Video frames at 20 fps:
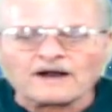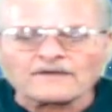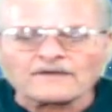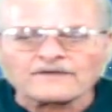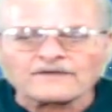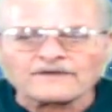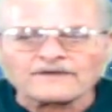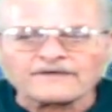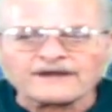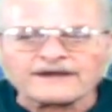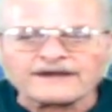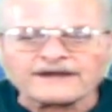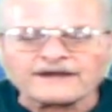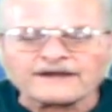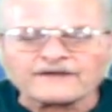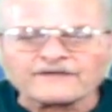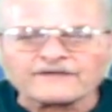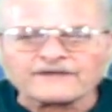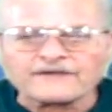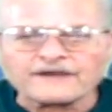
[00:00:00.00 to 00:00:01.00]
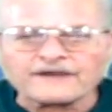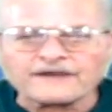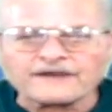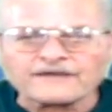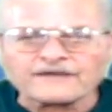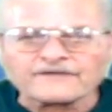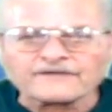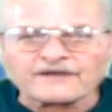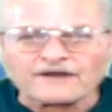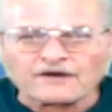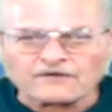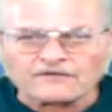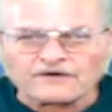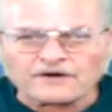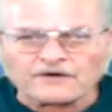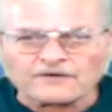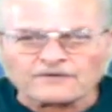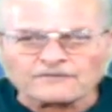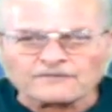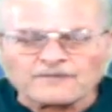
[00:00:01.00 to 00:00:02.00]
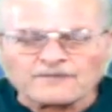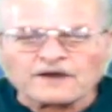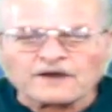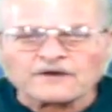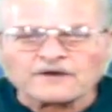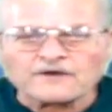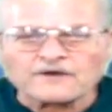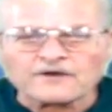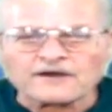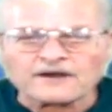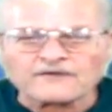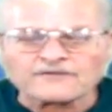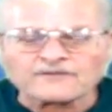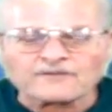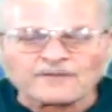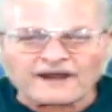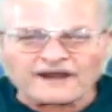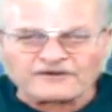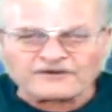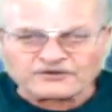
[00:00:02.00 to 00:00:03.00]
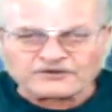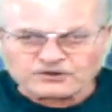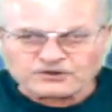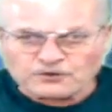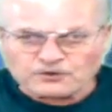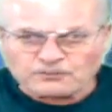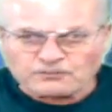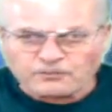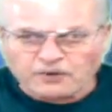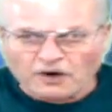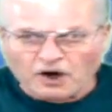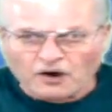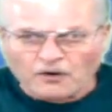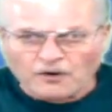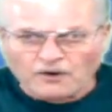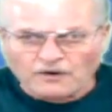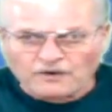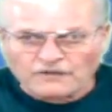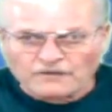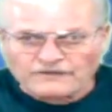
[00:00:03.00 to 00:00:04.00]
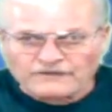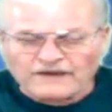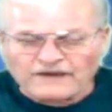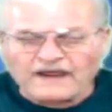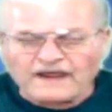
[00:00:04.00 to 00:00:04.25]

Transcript: needing the cell phone, you're going to have to buy 2 poles.